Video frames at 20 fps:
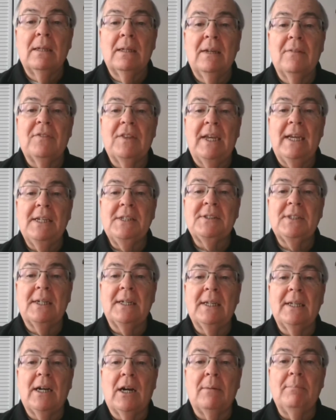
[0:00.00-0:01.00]
Give thanks that
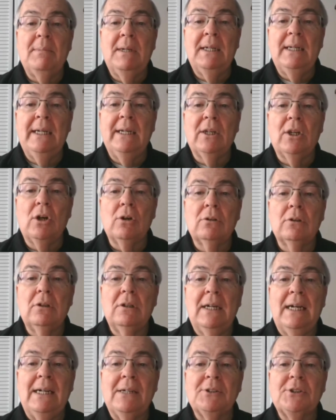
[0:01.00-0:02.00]
in our many
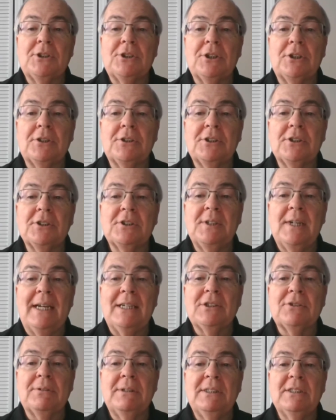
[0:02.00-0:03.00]
local house churches,
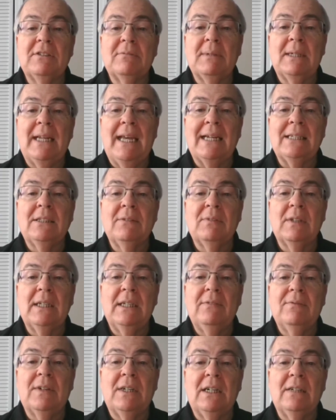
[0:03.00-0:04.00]
Nazarenes have been actively
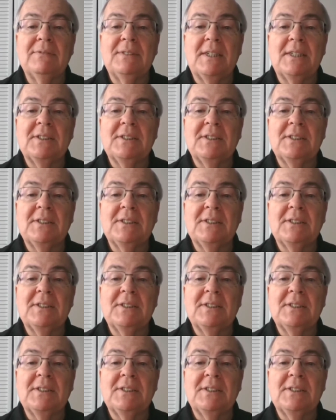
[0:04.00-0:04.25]
involved in